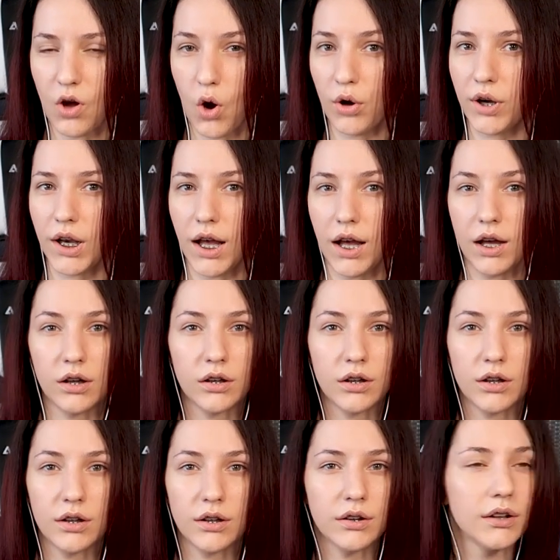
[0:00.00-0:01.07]
Or not.
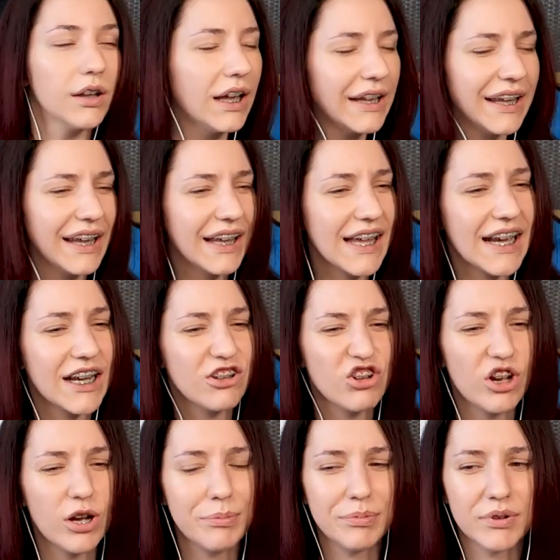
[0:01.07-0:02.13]
Did he get a
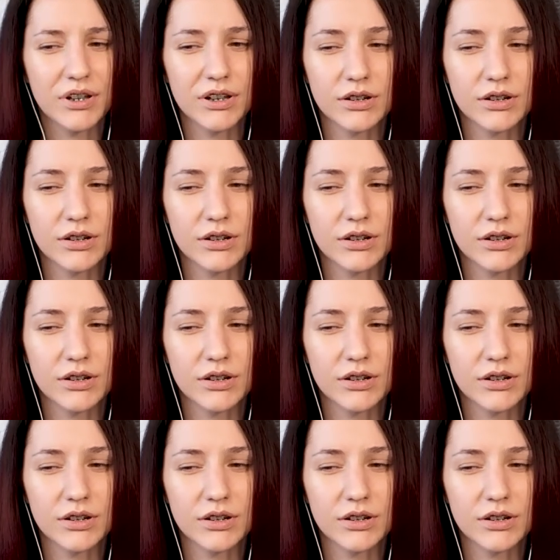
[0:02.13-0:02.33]
job?